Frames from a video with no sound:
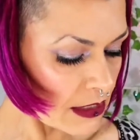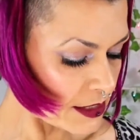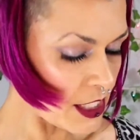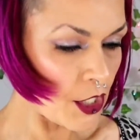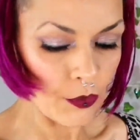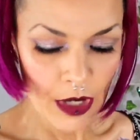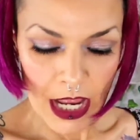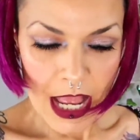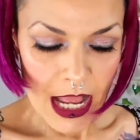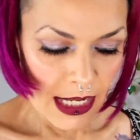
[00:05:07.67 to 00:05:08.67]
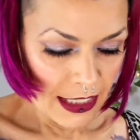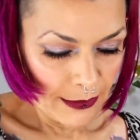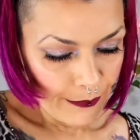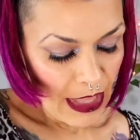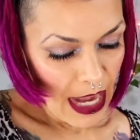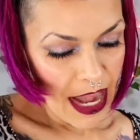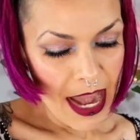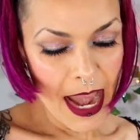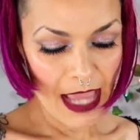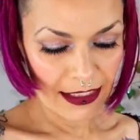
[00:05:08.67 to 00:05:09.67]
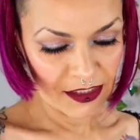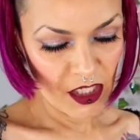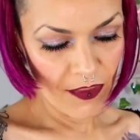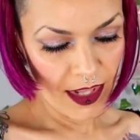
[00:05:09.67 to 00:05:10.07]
So, next on